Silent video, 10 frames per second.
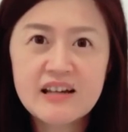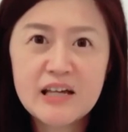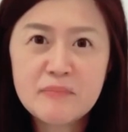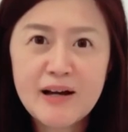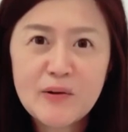
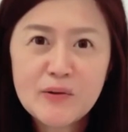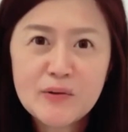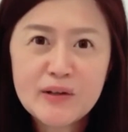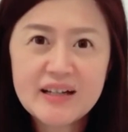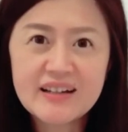In my own
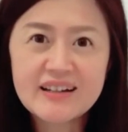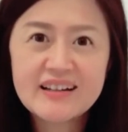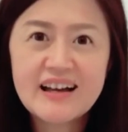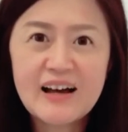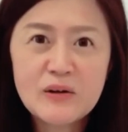cooking,
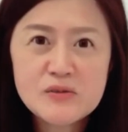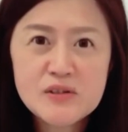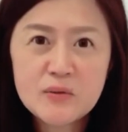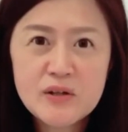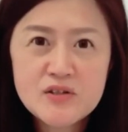I
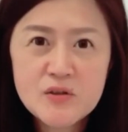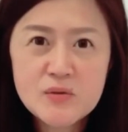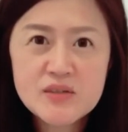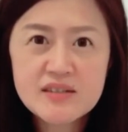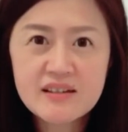also reduce